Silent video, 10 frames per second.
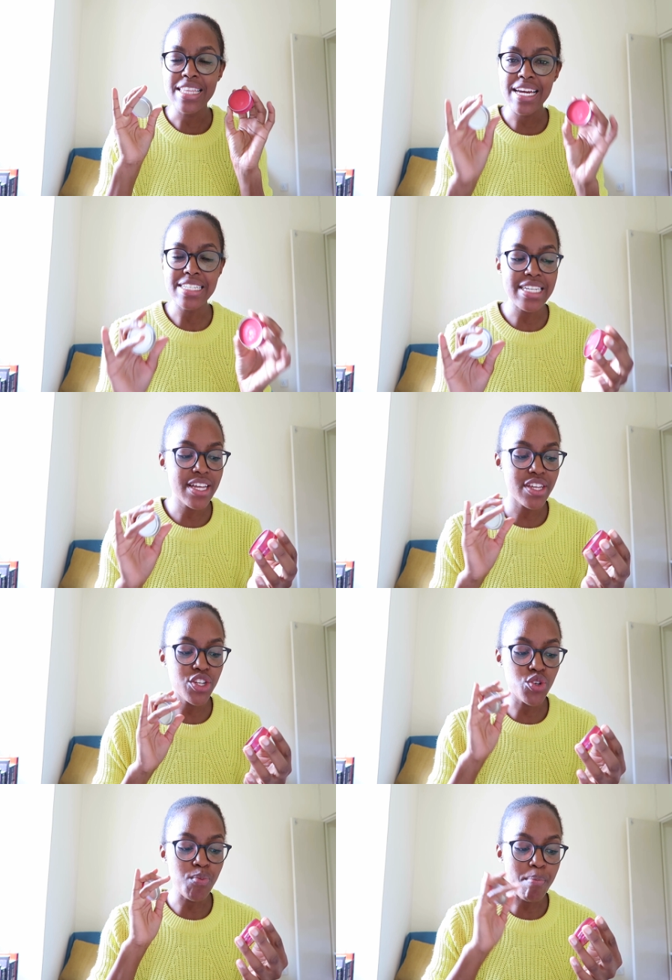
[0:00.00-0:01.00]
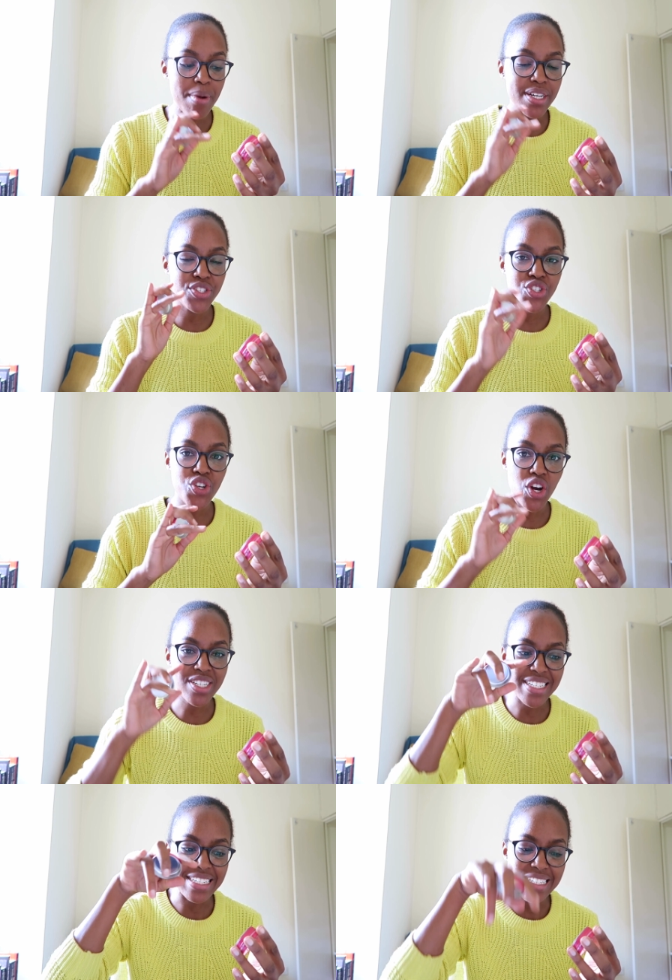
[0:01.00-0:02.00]
the idea that you must
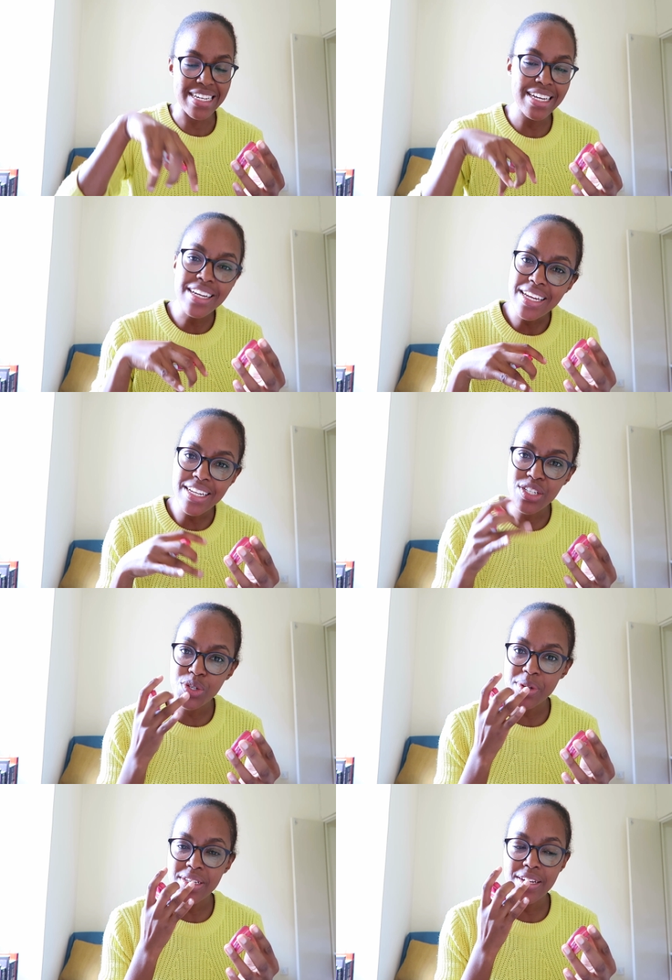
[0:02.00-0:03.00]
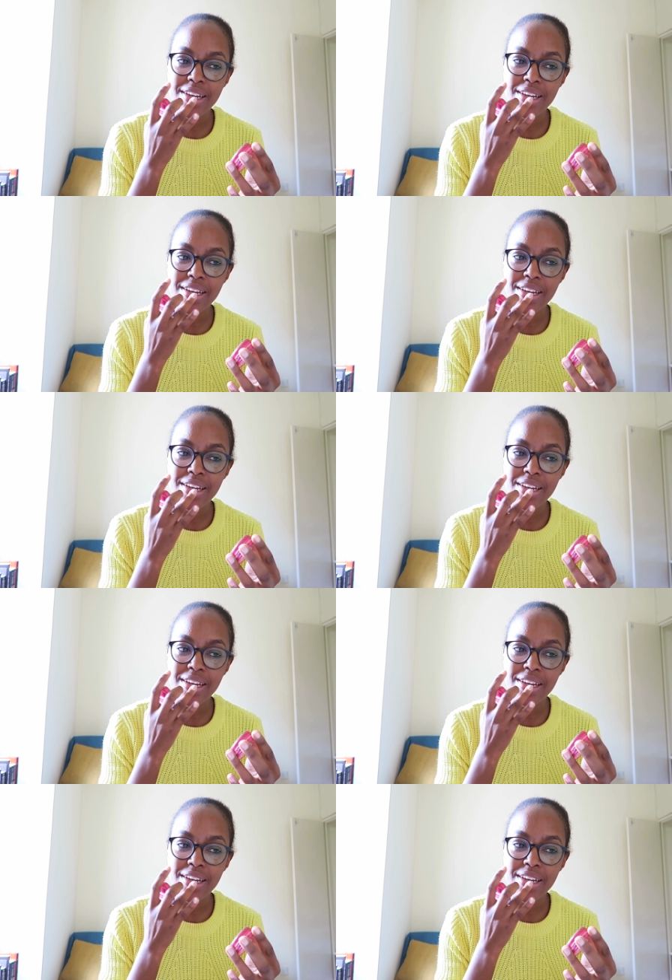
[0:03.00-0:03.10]
not dig into it.